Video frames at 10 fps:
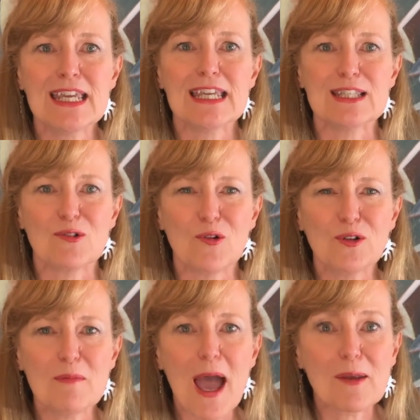It's all
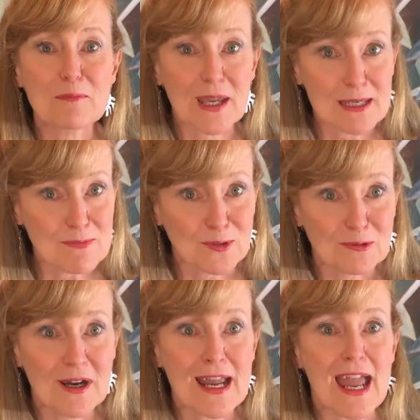about
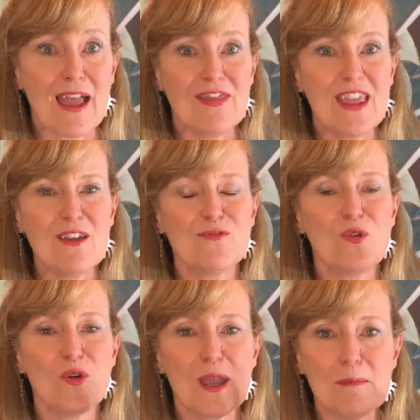people, and
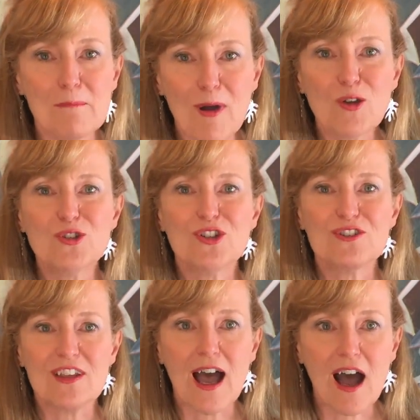therefore
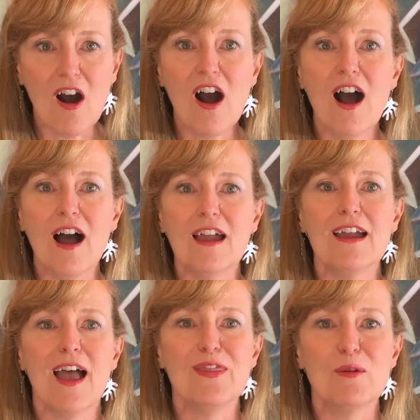emotions are high,
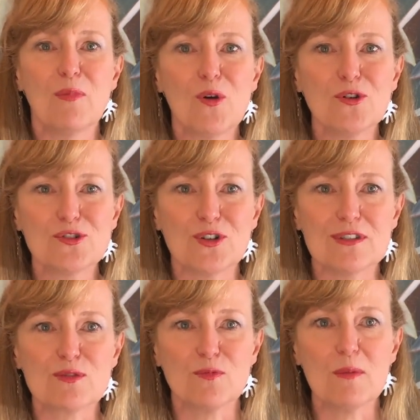and the
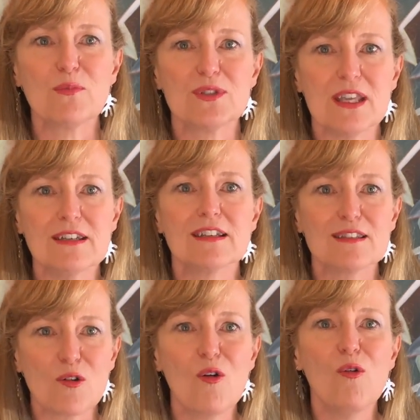portraits represent us
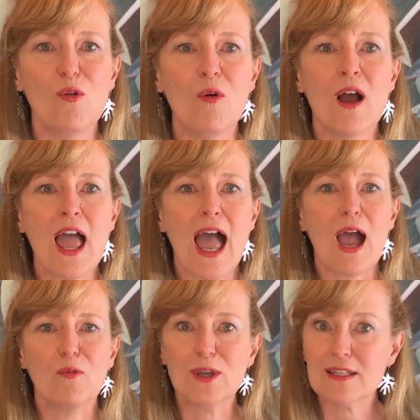all,
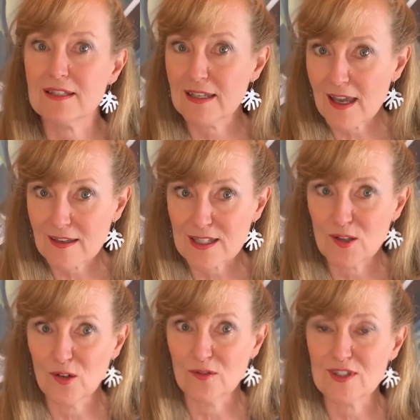how we see
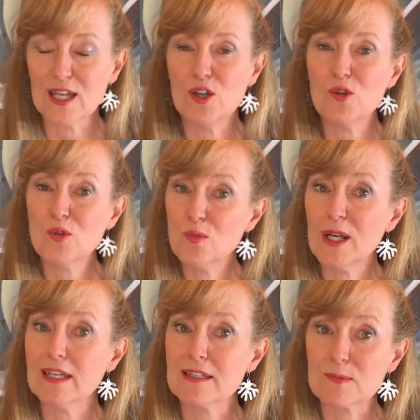ourselves and who we
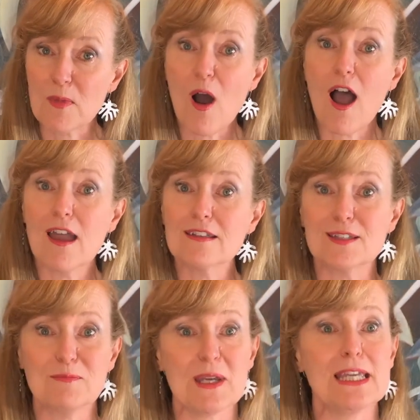aspire to
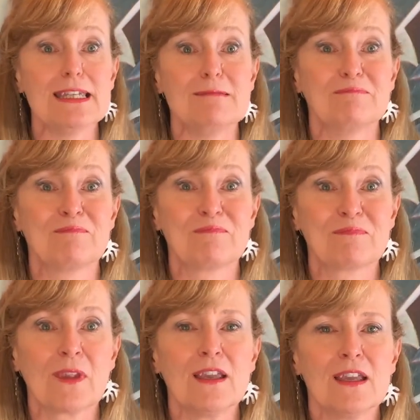be.
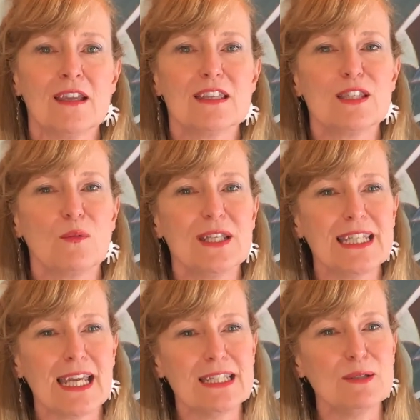So we
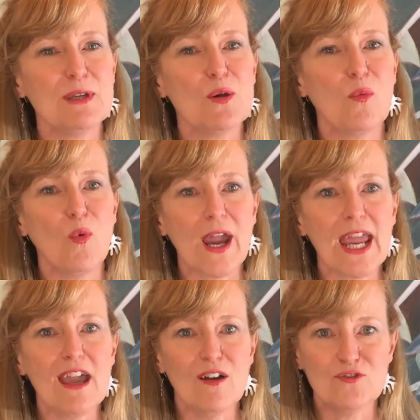tend to be
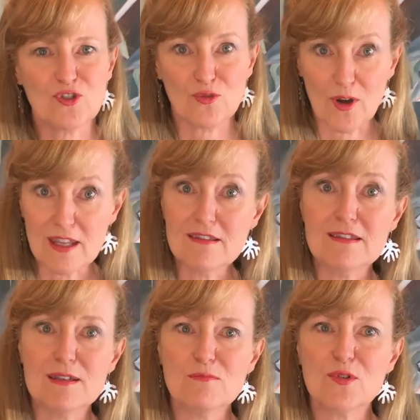aware of trends
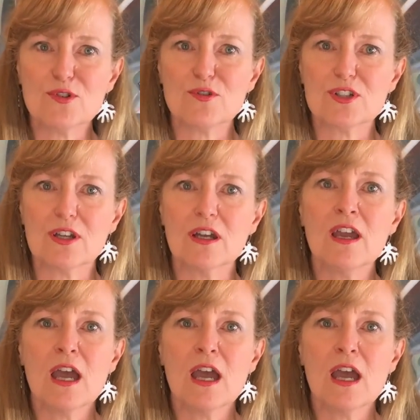in portraiture